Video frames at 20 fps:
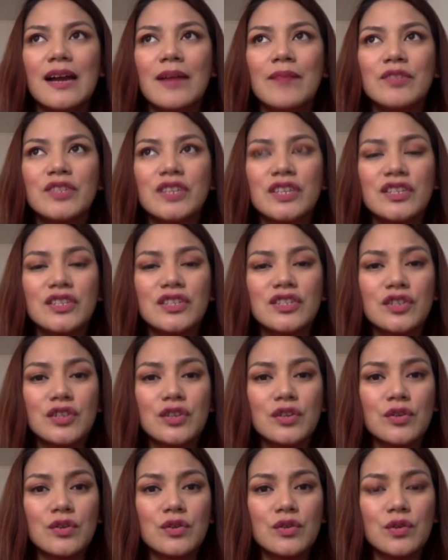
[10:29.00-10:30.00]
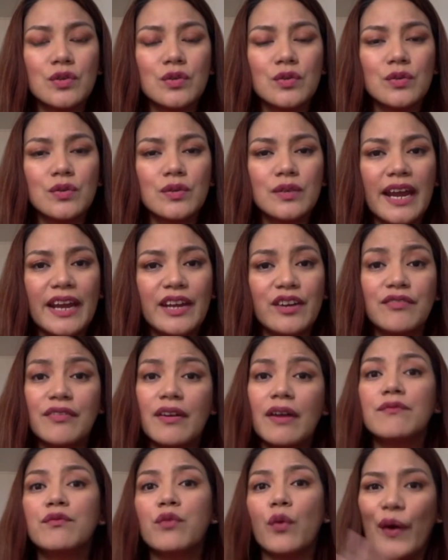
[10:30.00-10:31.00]
just to kind of
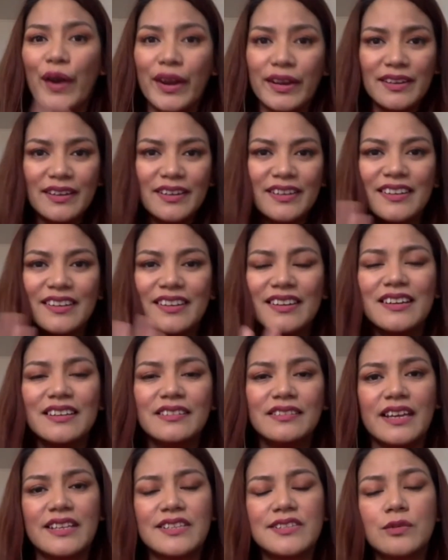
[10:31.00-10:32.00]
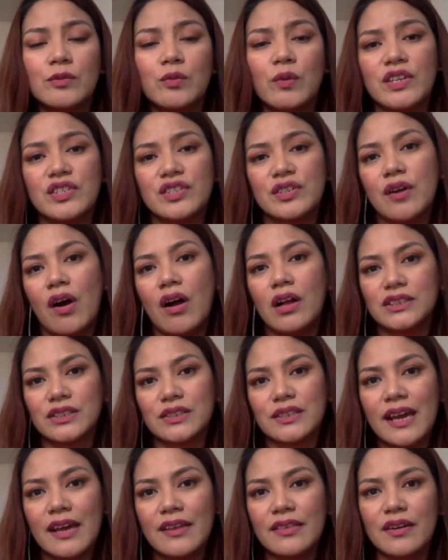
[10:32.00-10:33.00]
avoid that situation
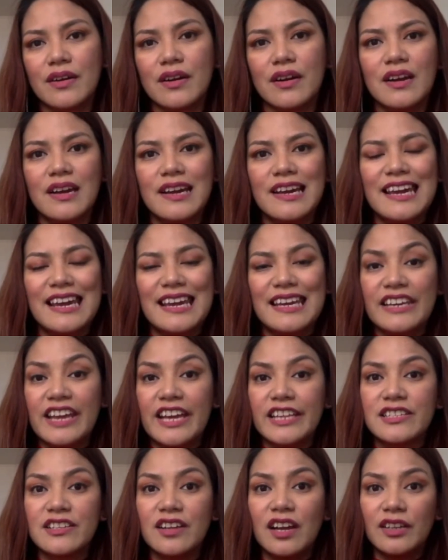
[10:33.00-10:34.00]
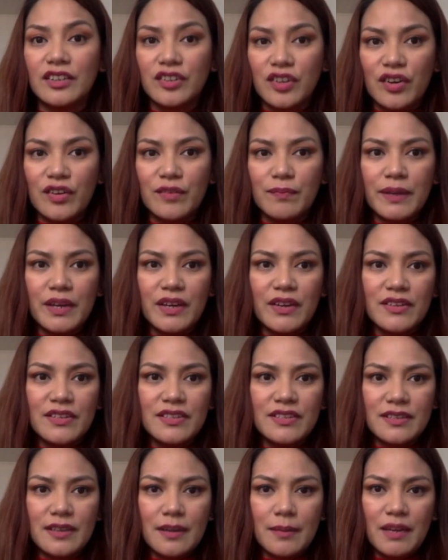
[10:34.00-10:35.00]
altogether. And that's not good
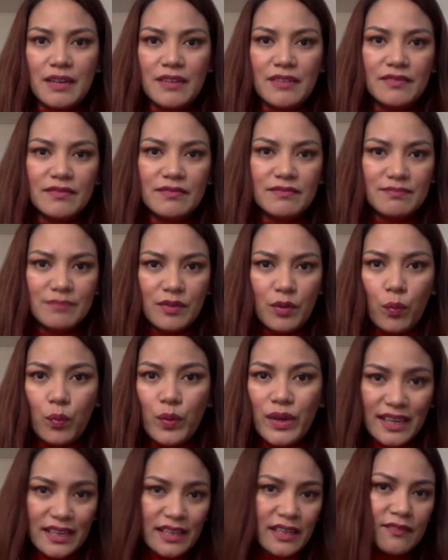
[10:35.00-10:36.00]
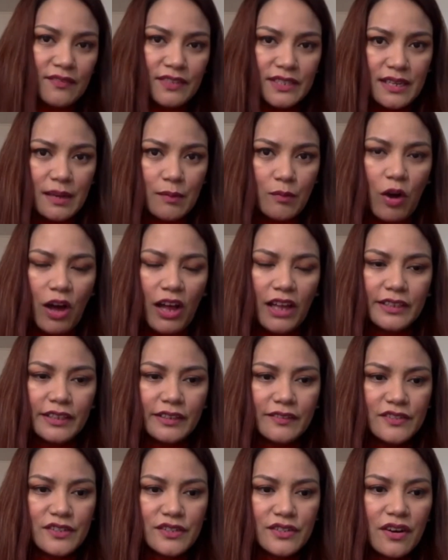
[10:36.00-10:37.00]
because I mean we can give the same quality
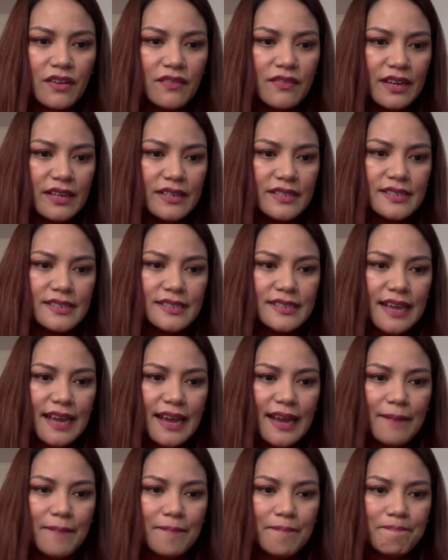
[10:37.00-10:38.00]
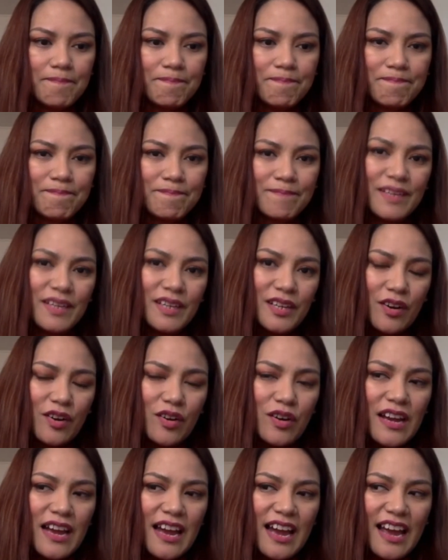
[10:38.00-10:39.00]
of service.
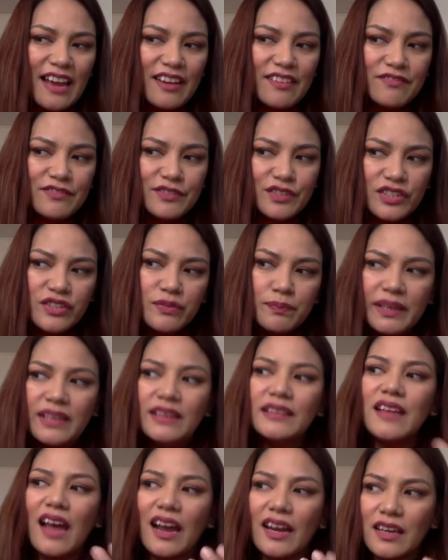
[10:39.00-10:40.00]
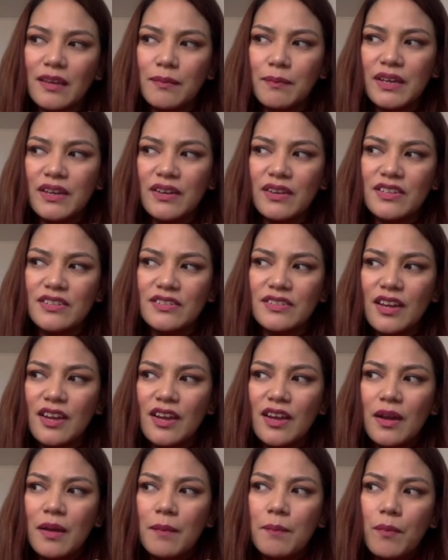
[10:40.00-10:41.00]
I've just been lucky because
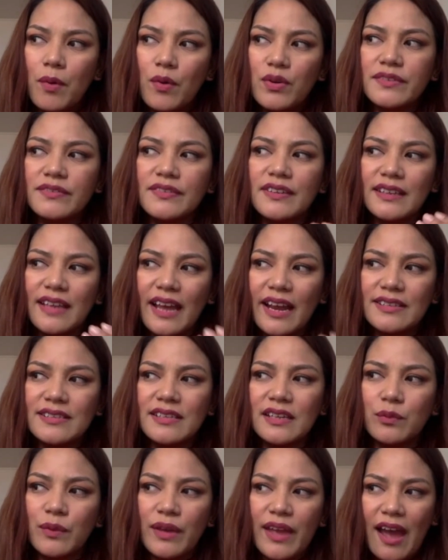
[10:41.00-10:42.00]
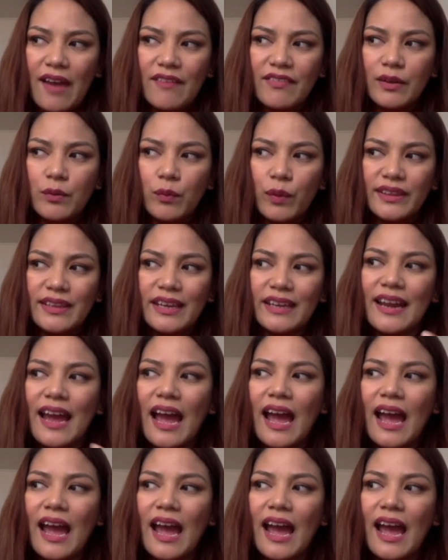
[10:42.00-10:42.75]
most of the clients that we have, and when that